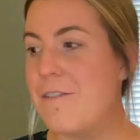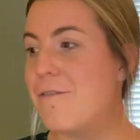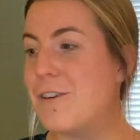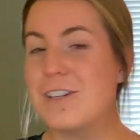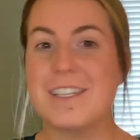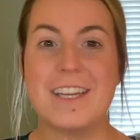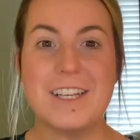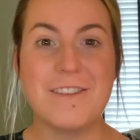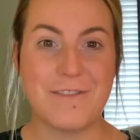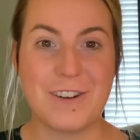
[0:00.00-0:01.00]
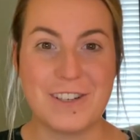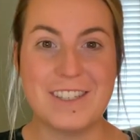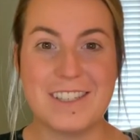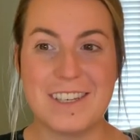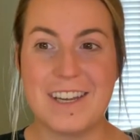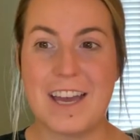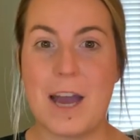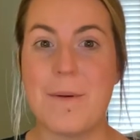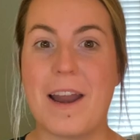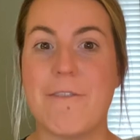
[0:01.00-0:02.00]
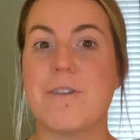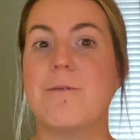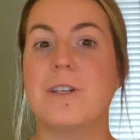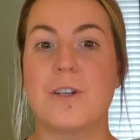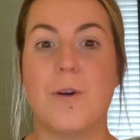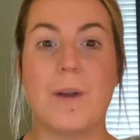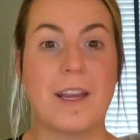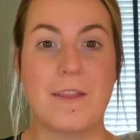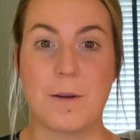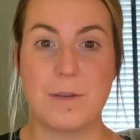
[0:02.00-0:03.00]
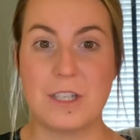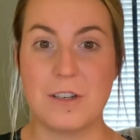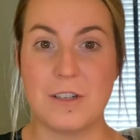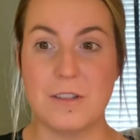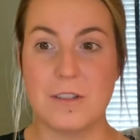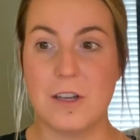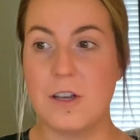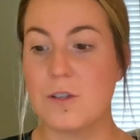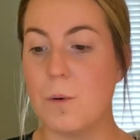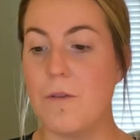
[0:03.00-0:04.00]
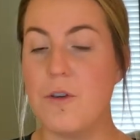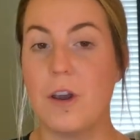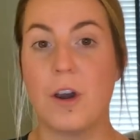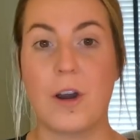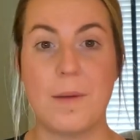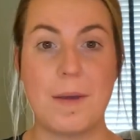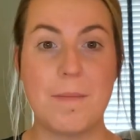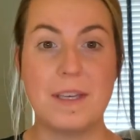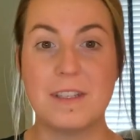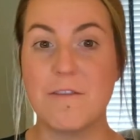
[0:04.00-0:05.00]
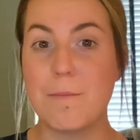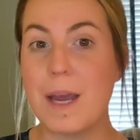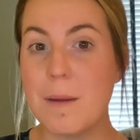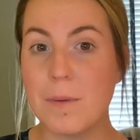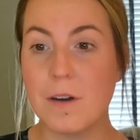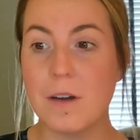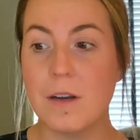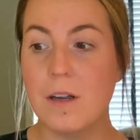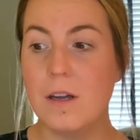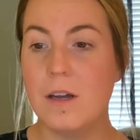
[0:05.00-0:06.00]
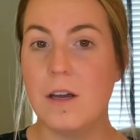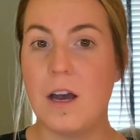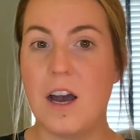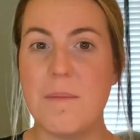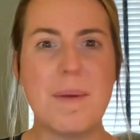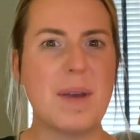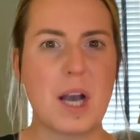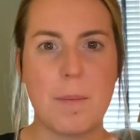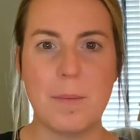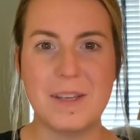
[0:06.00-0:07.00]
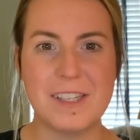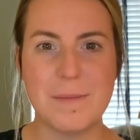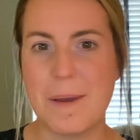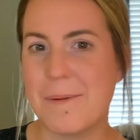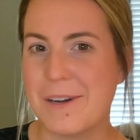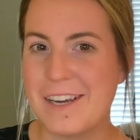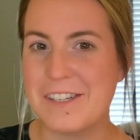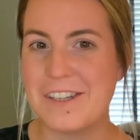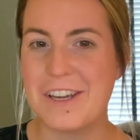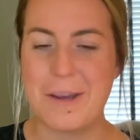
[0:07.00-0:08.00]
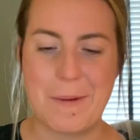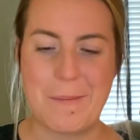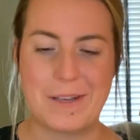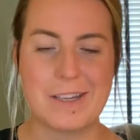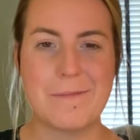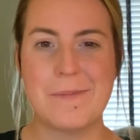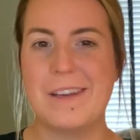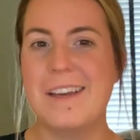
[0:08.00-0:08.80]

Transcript: First things first, I want everyone to go and get their materials. So if you can grab a piece of paper, maybe a couple pieces of paper in case you think you might mess up,